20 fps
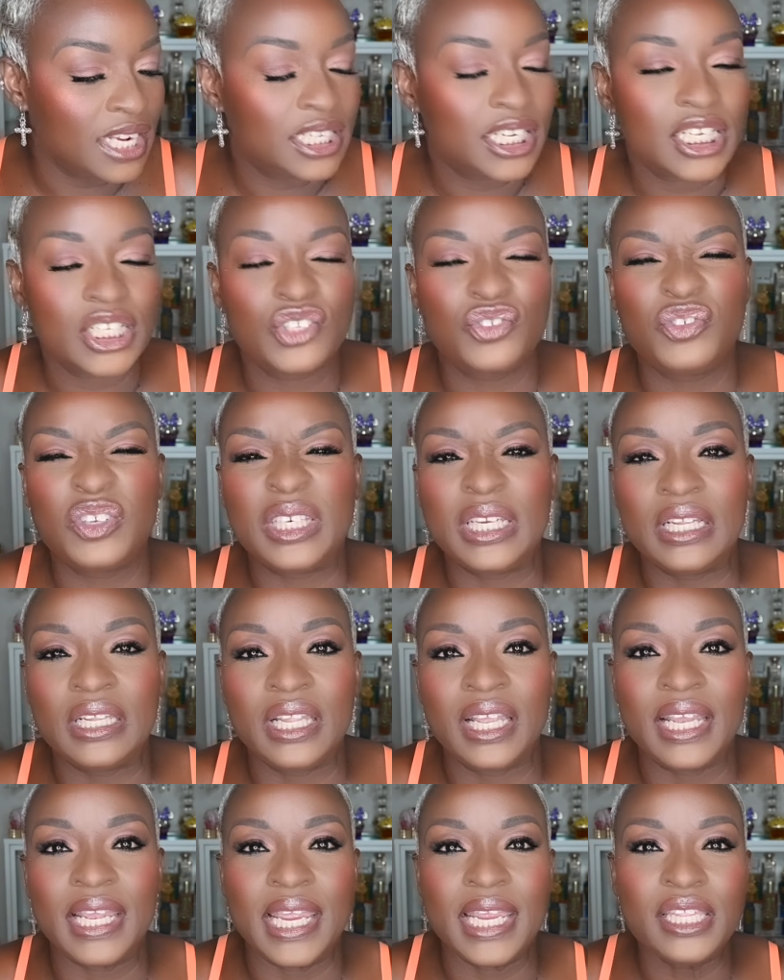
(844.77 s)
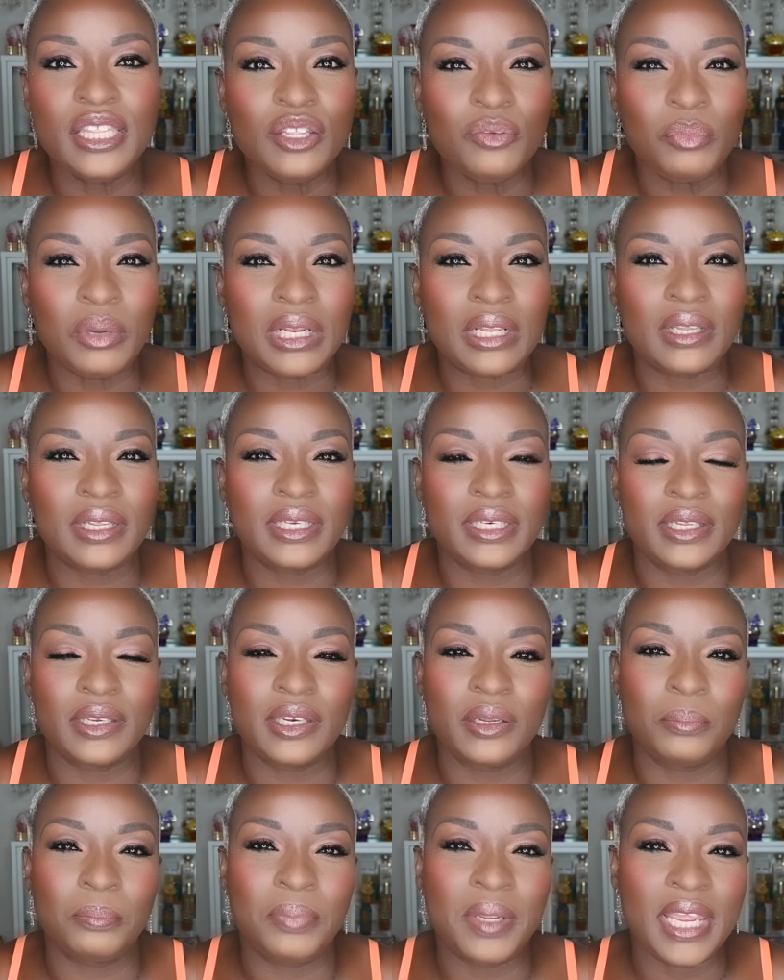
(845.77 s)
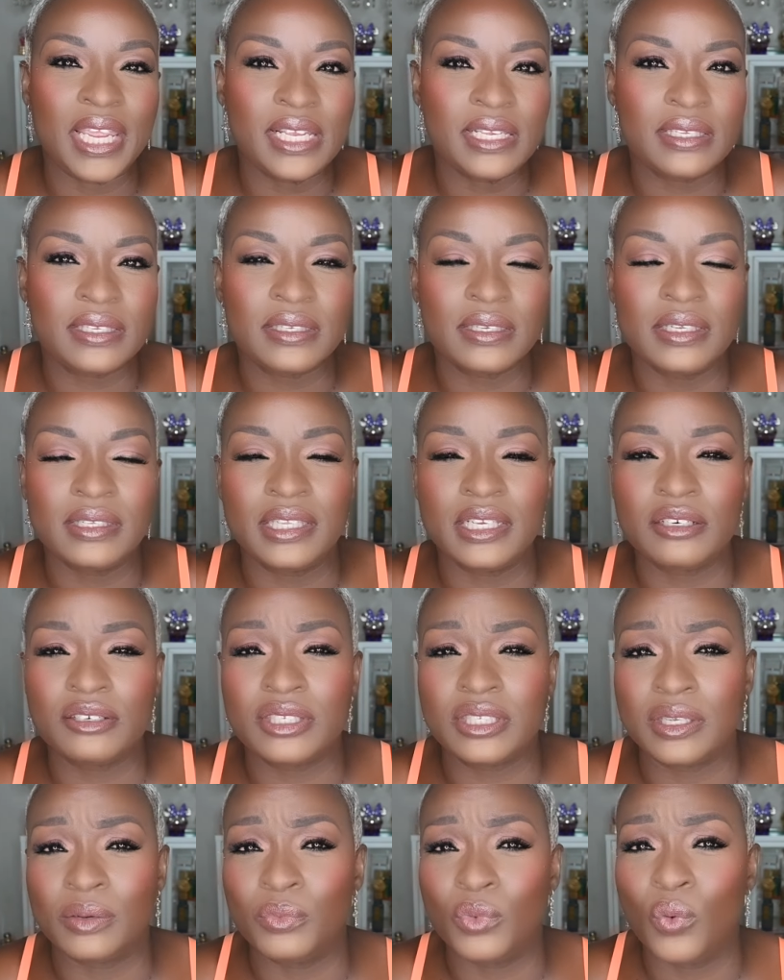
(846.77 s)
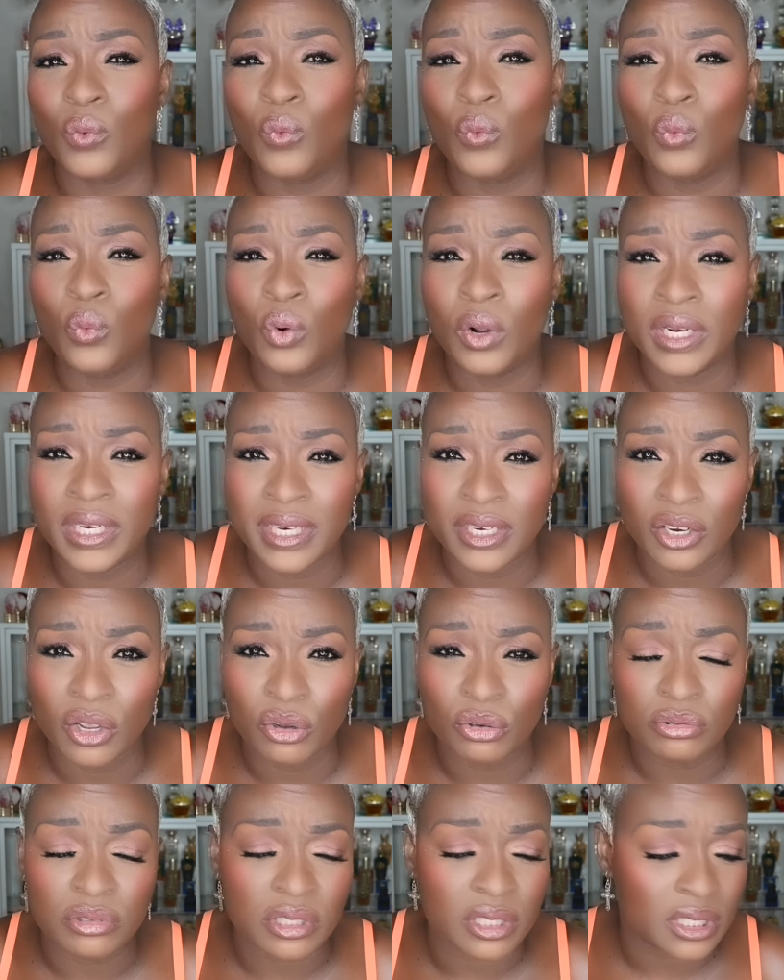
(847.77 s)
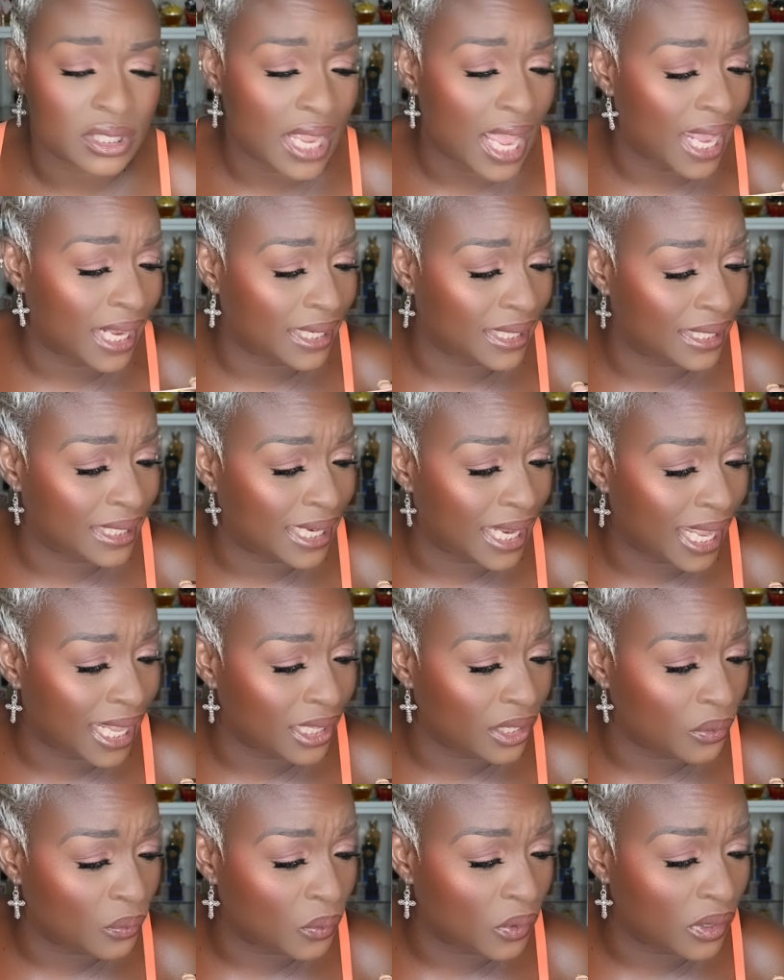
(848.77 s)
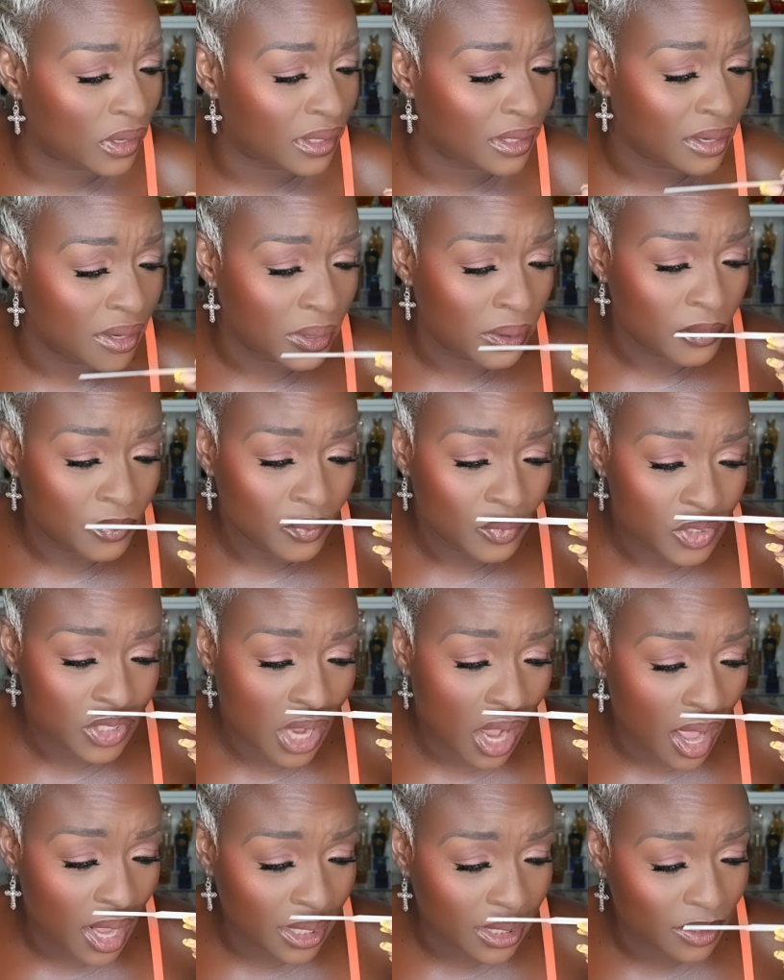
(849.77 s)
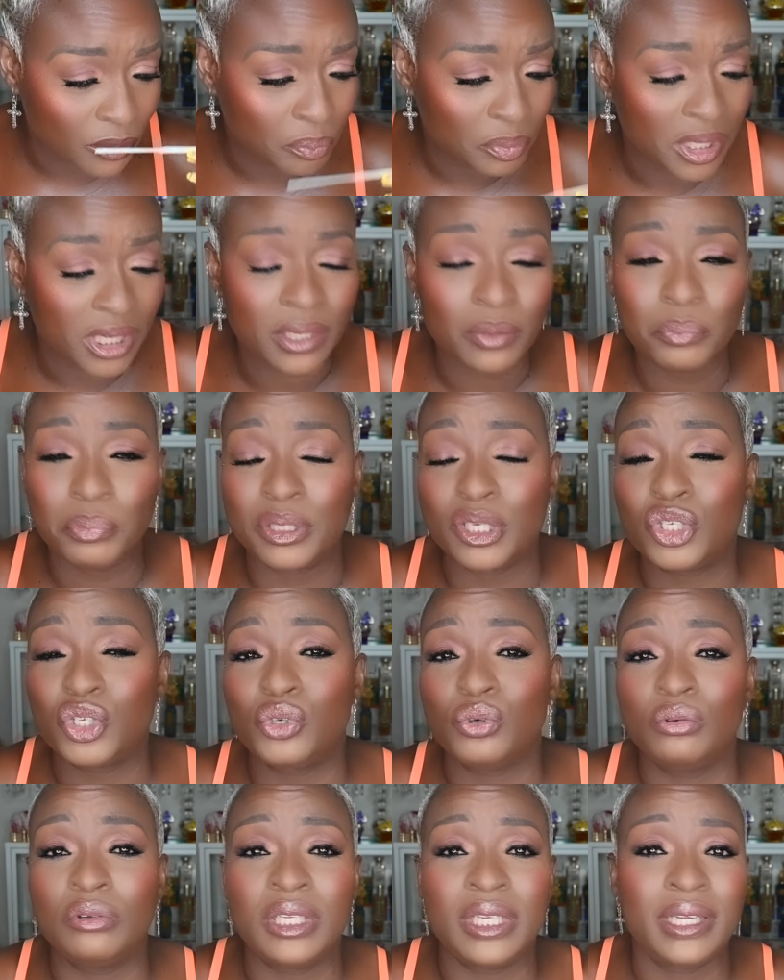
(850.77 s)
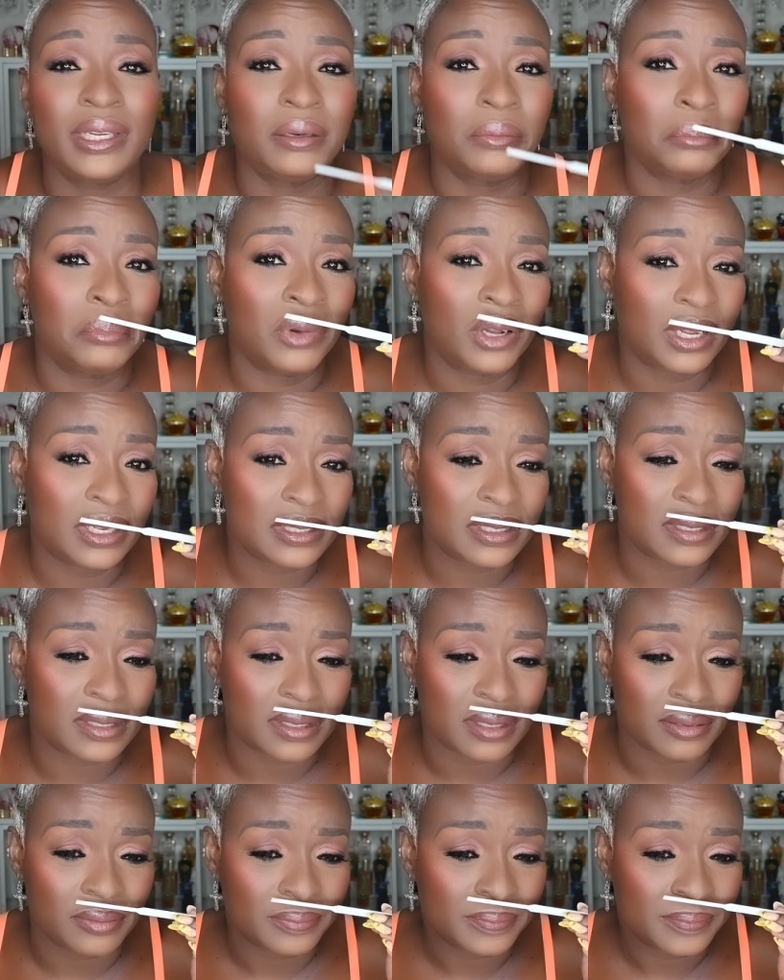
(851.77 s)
There's vanilla in the middle and in the base. There's some woody notes, akigalawood, tonka bean, patchouli, and musk.